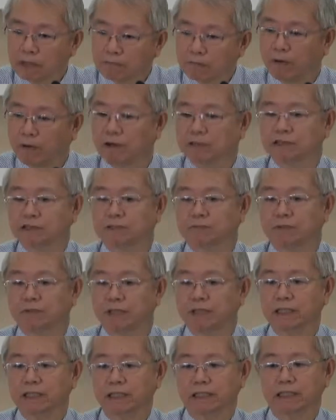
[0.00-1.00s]

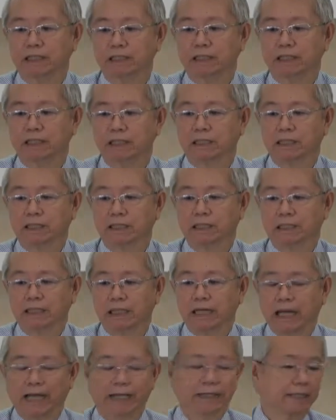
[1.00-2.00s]
possible.
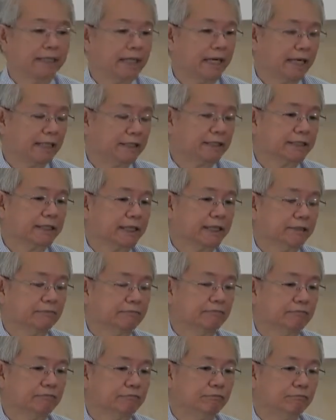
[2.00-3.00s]
And care
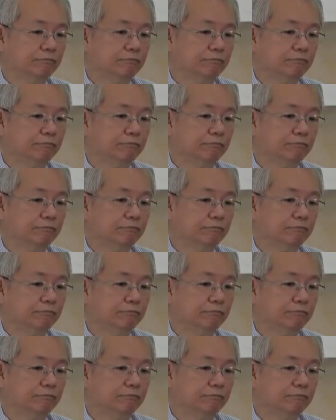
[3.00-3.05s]
team